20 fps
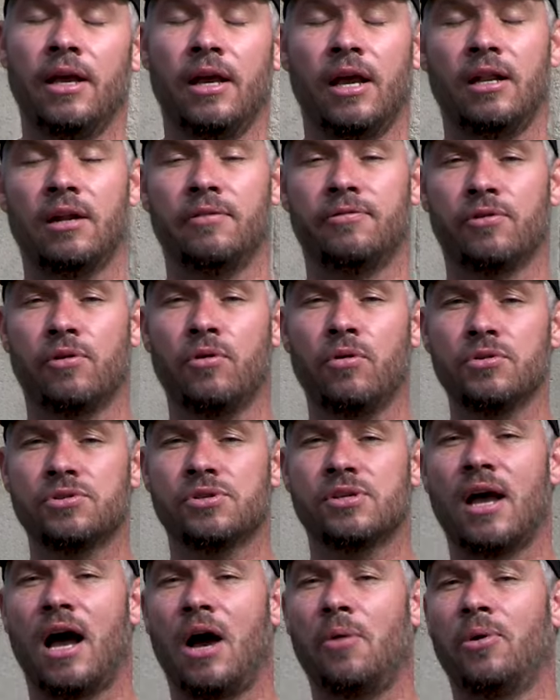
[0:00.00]
And of
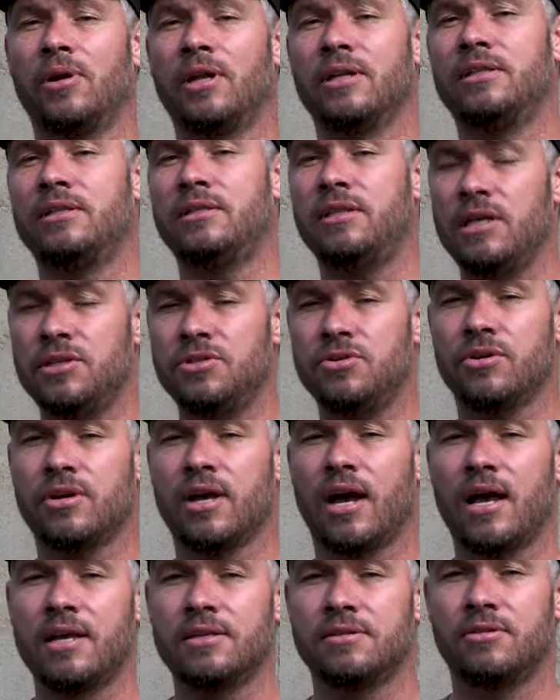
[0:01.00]
course I want to teach you
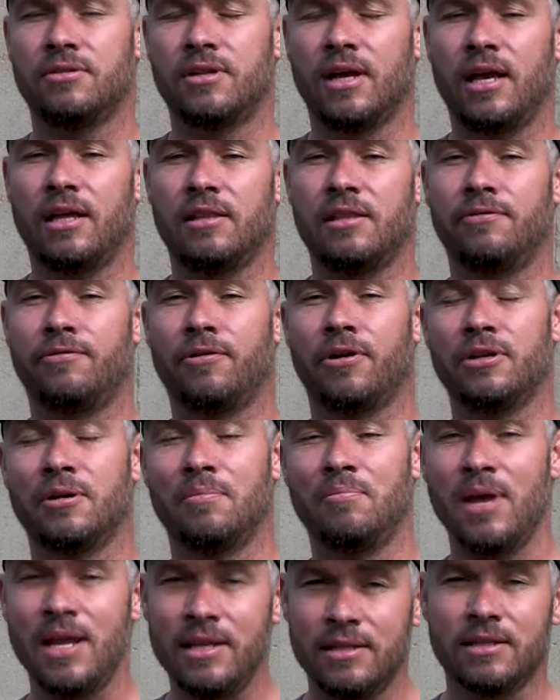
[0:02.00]
guys today the
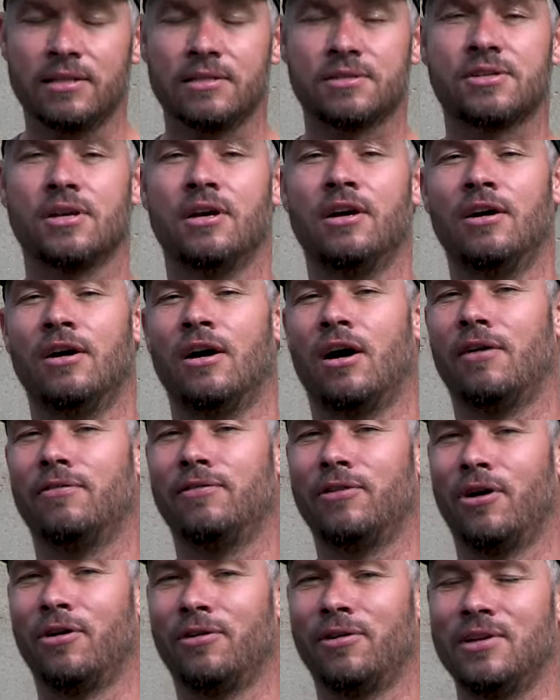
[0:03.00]
fundamentals of
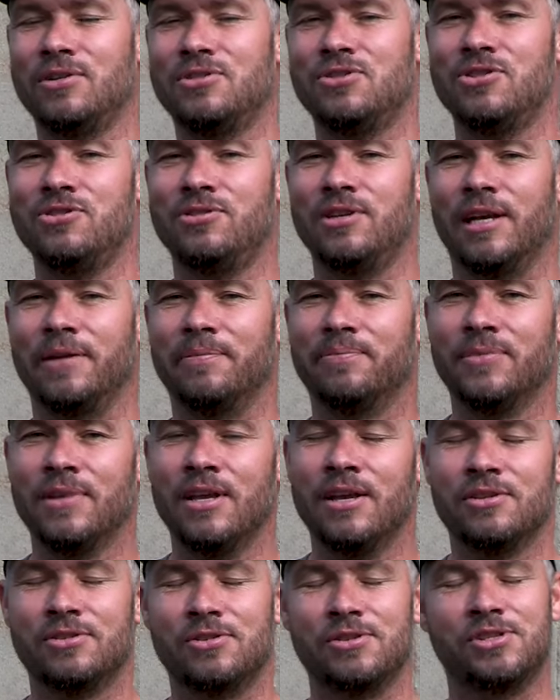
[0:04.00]
long range shooting.
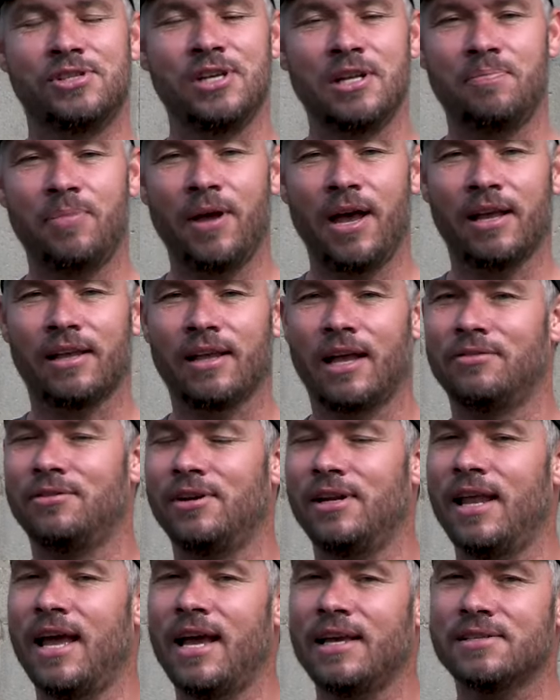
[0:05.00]
So sit back and
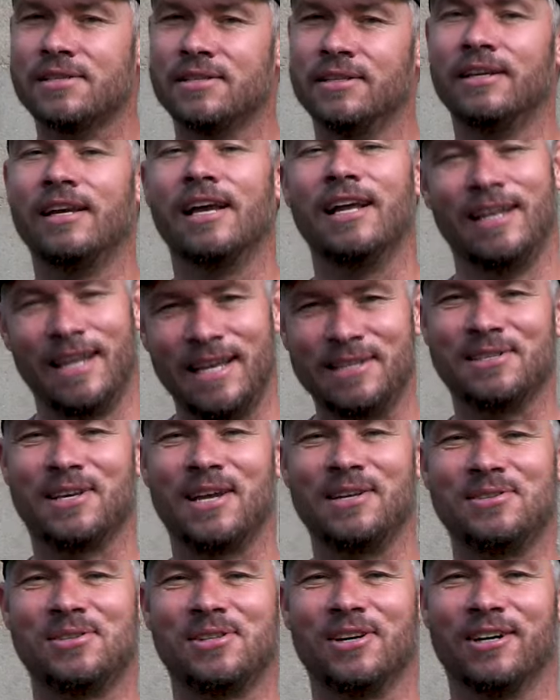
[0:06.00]
relax and let's
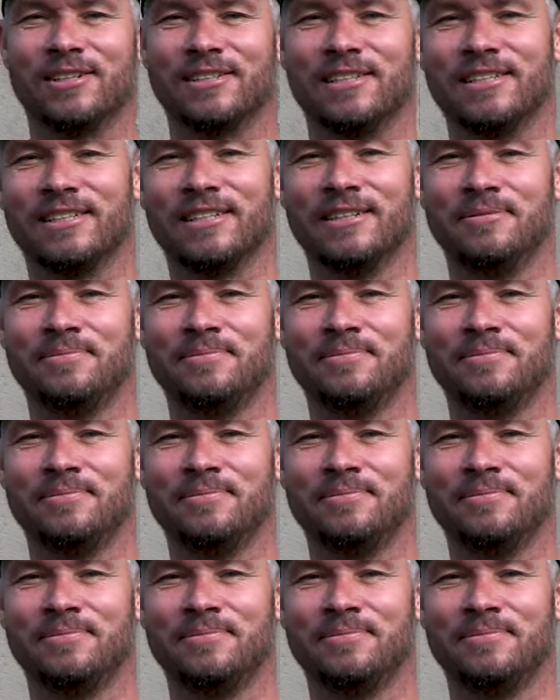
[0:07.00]
get started.